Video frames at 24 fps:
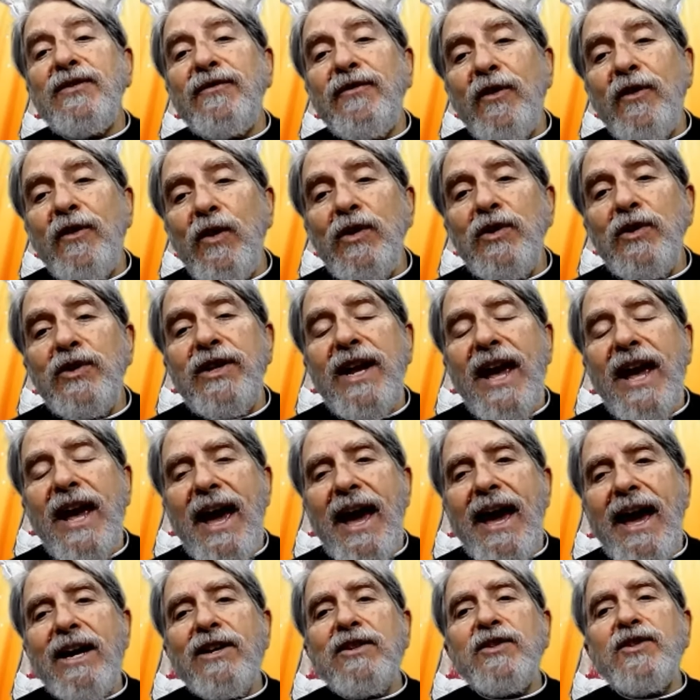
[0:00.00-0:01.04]
first
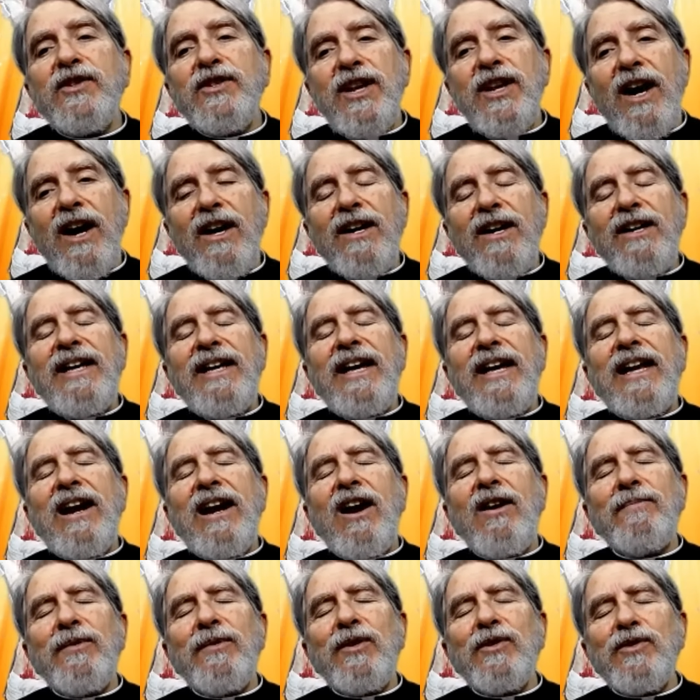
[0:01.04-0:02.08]
acts done in our
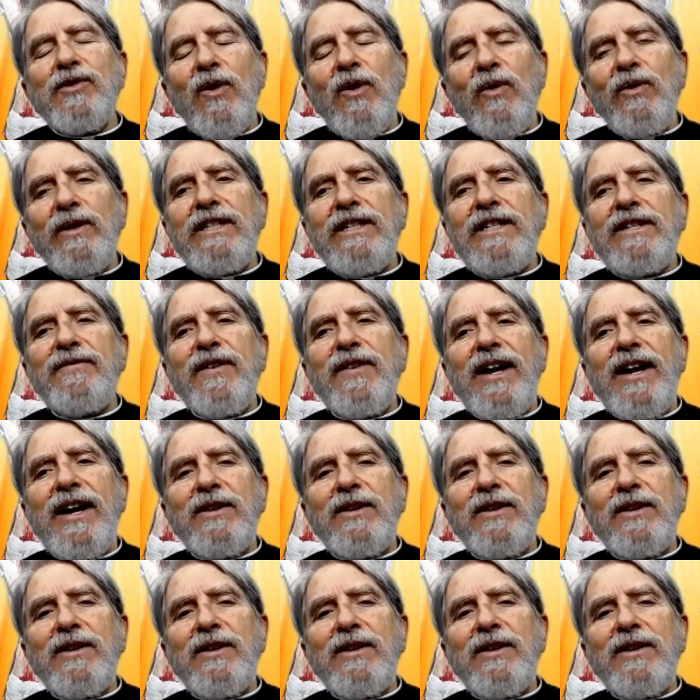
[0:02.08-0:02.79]
most holy divine